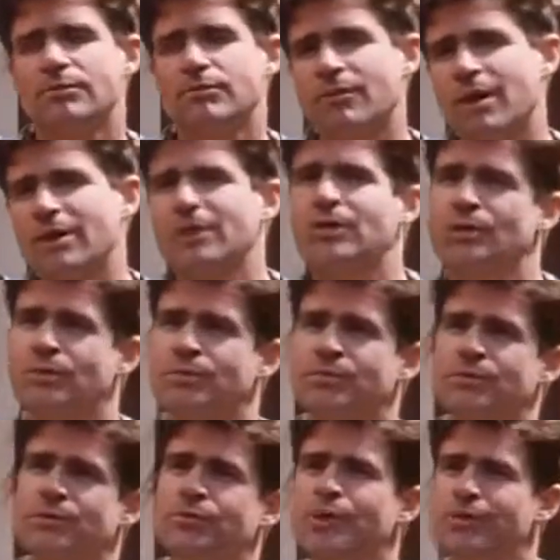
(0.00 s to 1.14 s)
Fuck you.
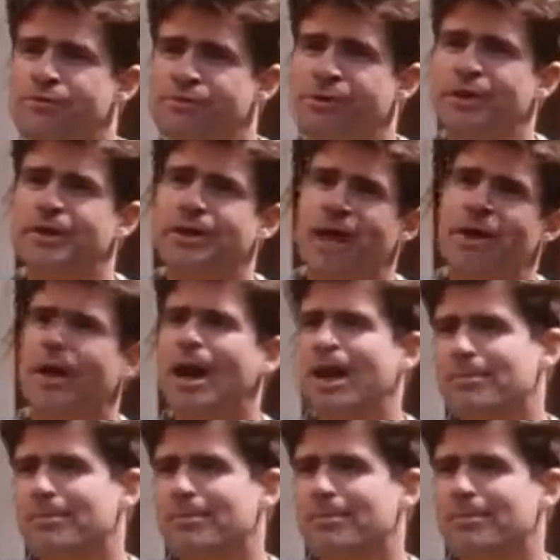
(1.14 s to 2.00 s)
If you haven't figured it out,